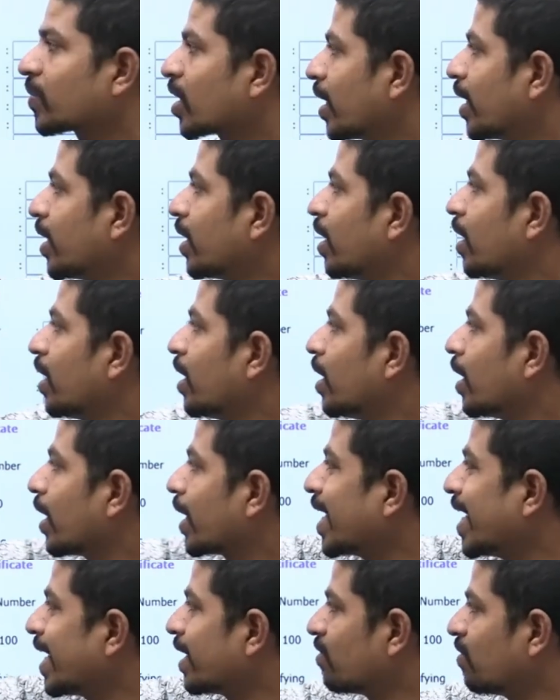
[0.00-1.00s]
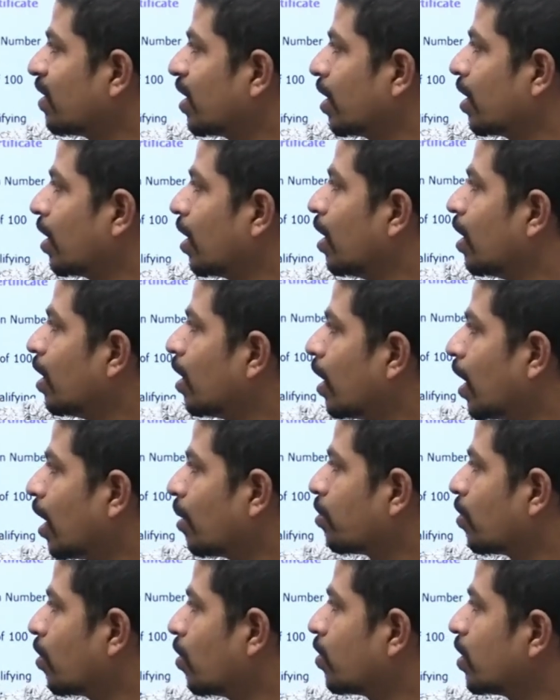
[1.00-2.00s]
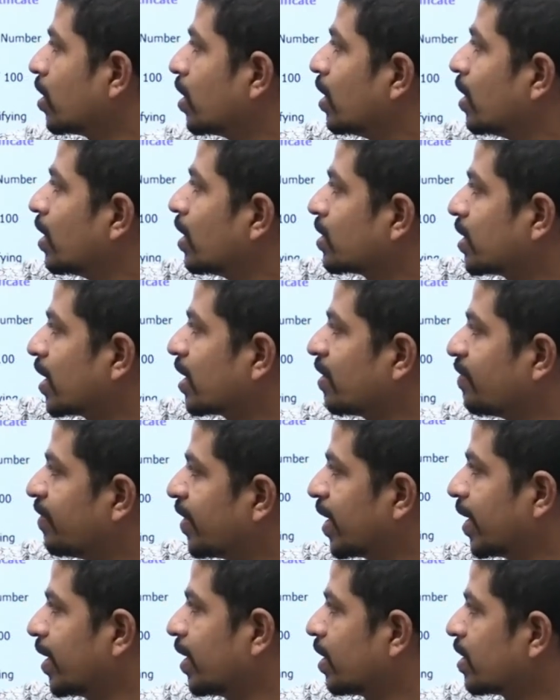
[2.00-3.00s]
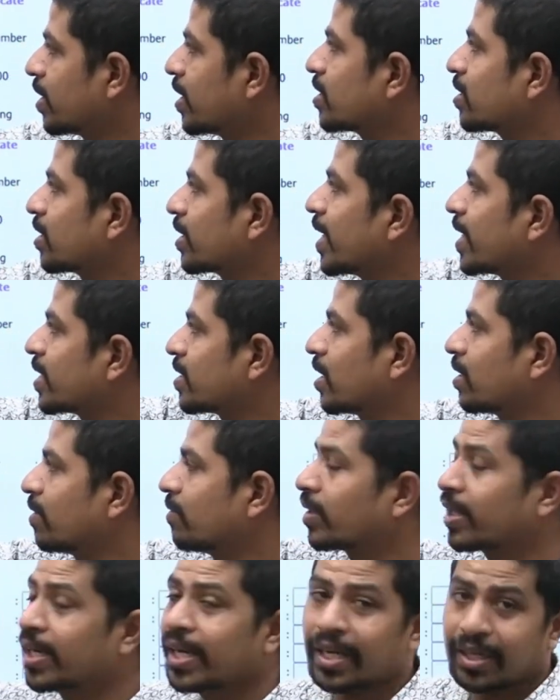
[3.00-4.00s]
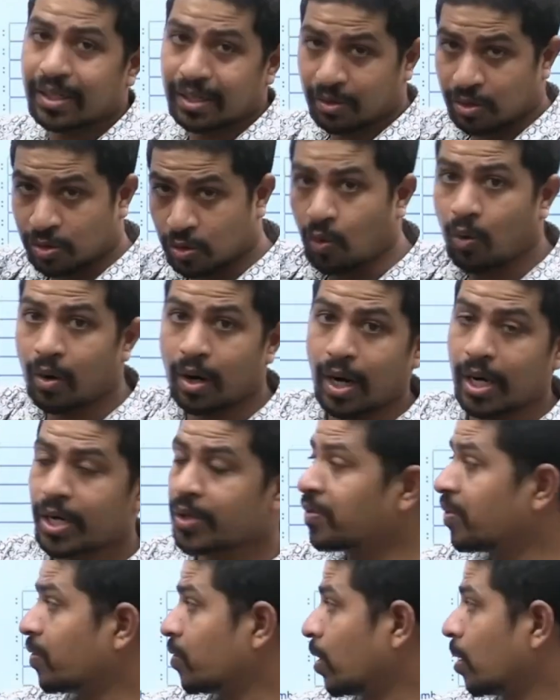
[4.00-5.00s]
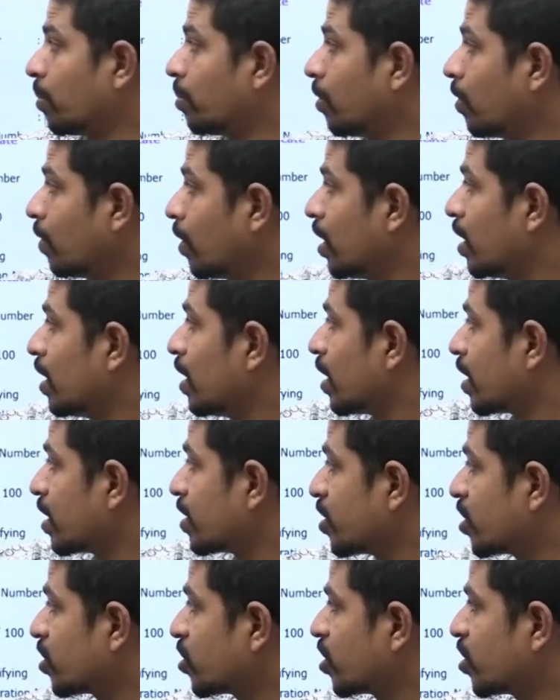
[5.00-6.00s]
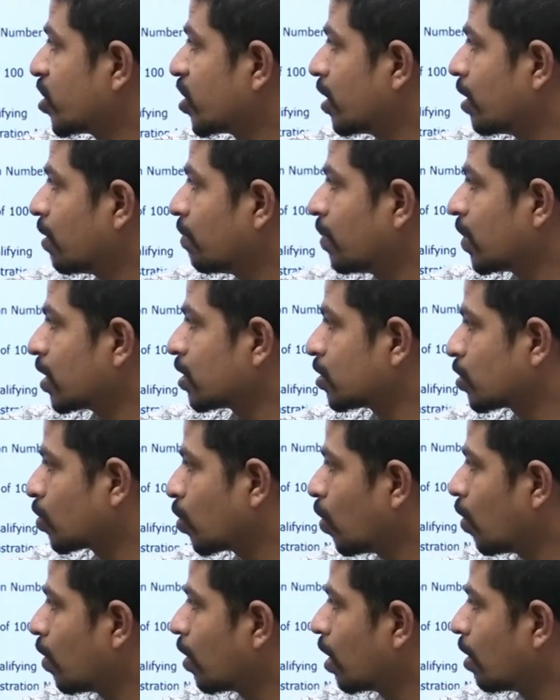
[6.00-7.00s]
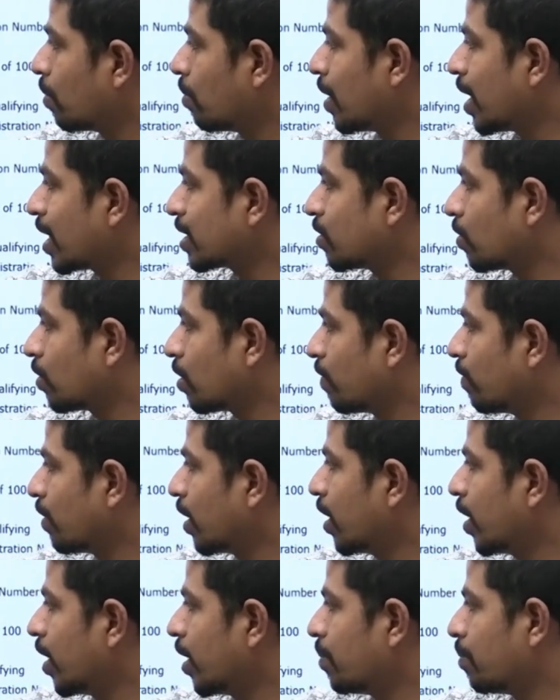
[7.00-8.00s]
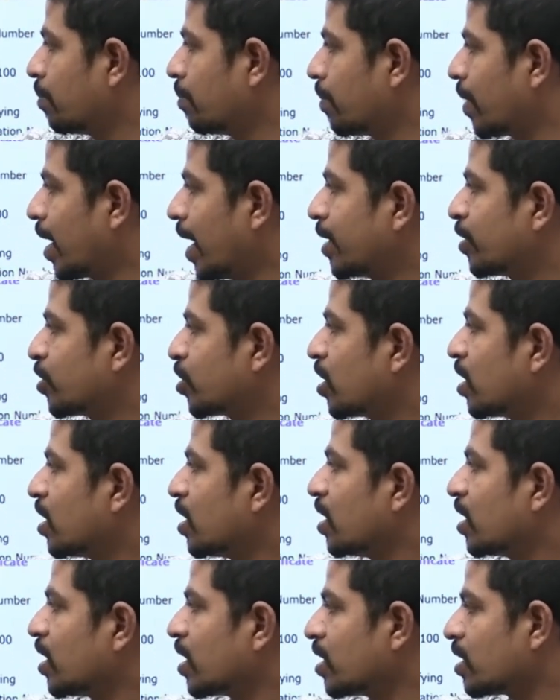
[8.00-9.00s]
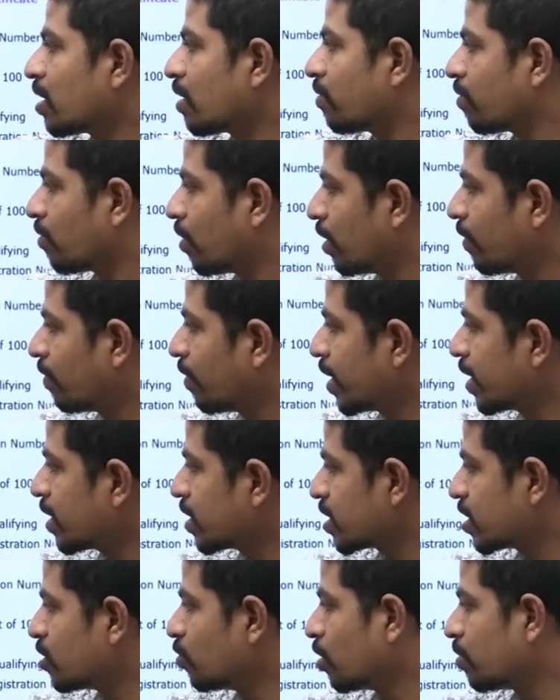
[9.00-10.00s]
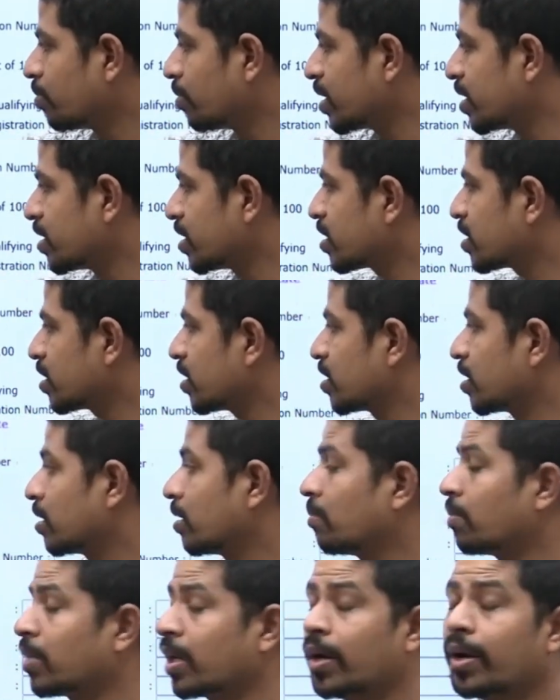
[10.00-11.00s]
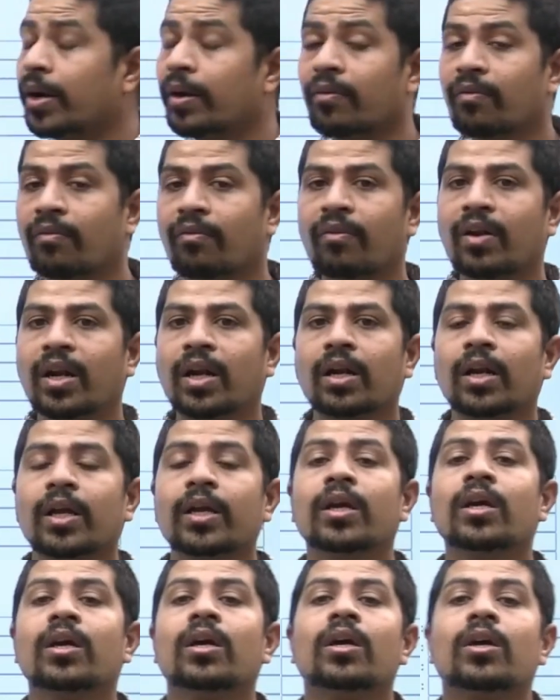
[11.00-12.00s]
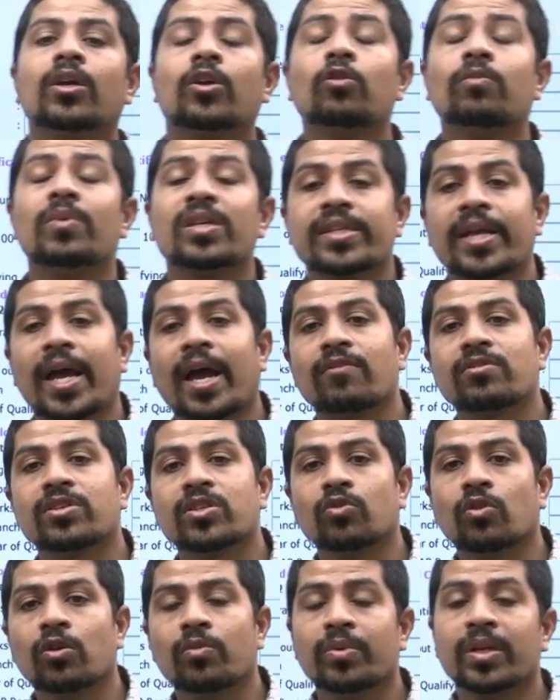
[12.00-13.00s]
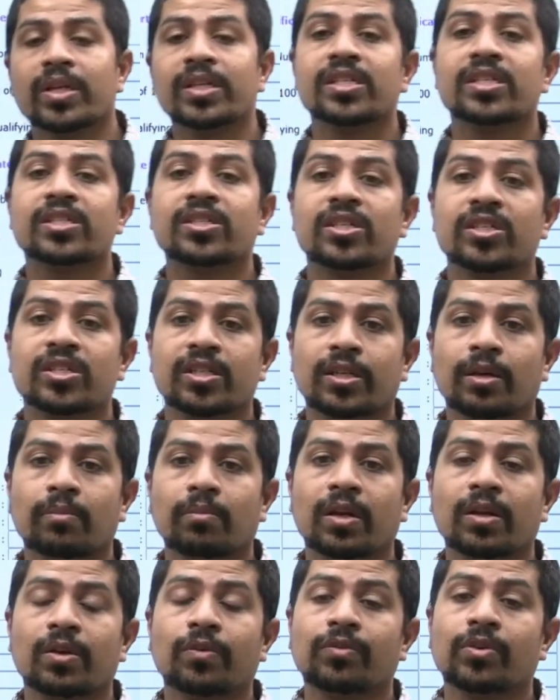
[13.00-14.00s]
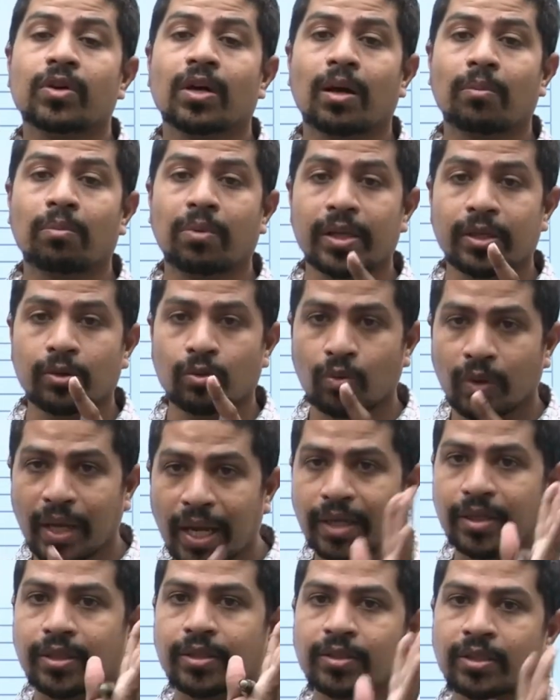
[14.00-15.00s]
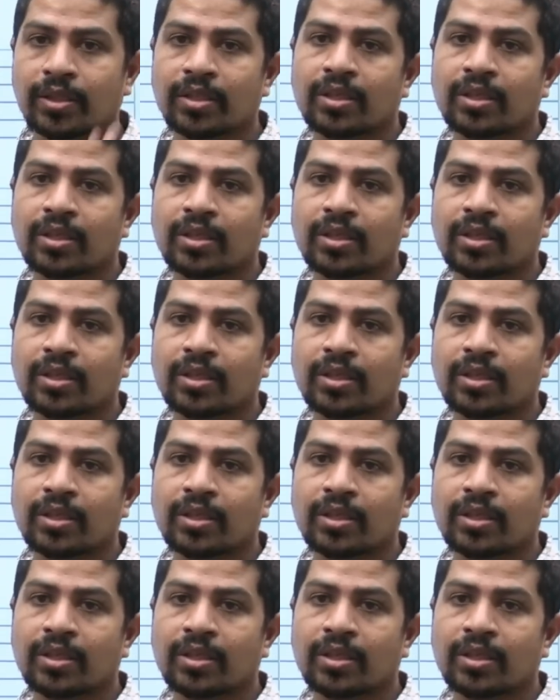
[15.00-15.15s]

right gate 1 upload certificate yes gate gate scorecard you need to upload registration number score marks out of 100 branch year of qualifying COAP registration number. Definitely you must have COAP registration number if you are applying to GATE,